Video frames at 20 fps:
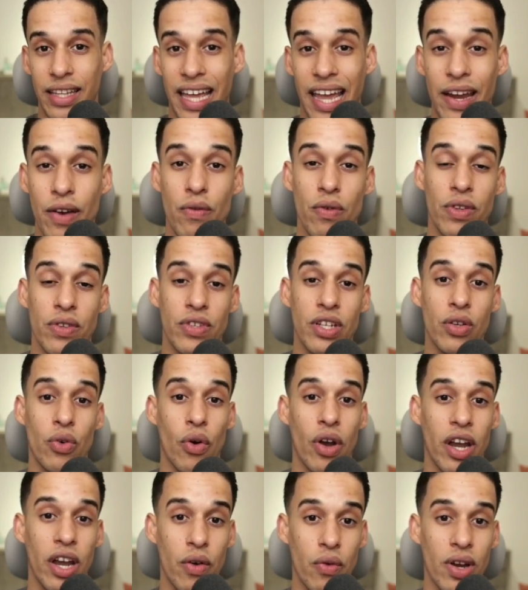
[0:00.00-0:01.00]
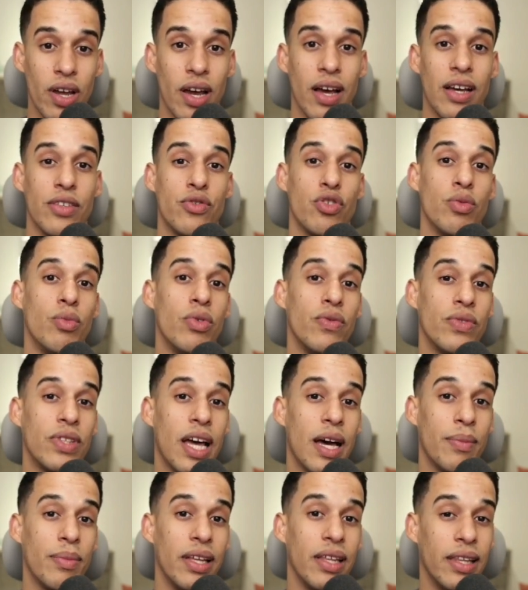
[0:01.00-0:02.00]
every single area as you moved
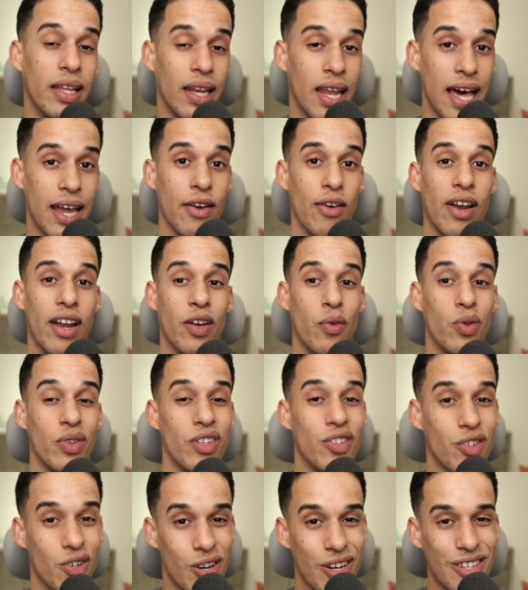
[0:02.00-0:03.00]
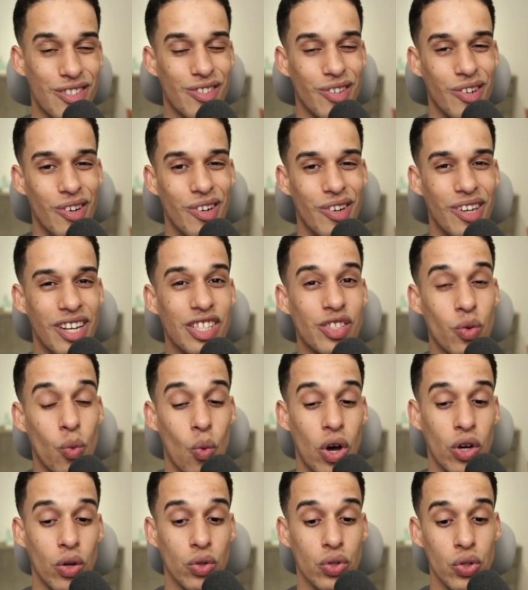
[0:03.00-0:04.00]
up the ladder like we discussed on lesson
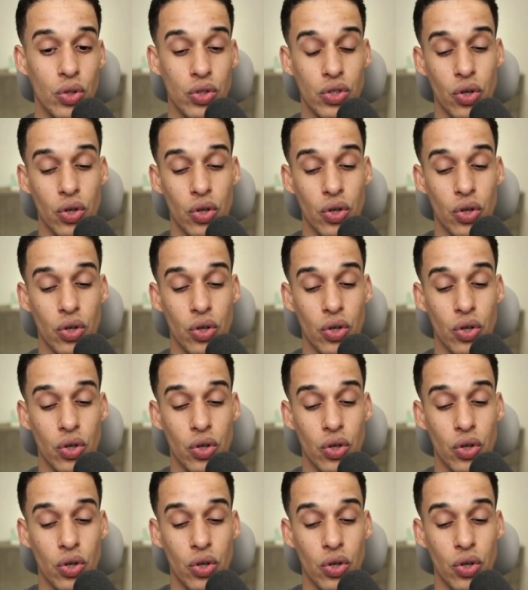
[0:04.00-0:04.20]
102.